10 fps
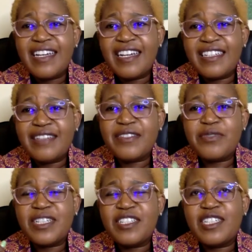And
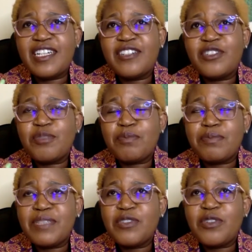even when you are not
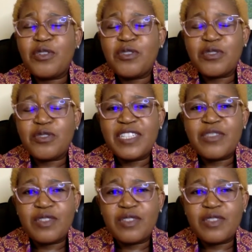being congruent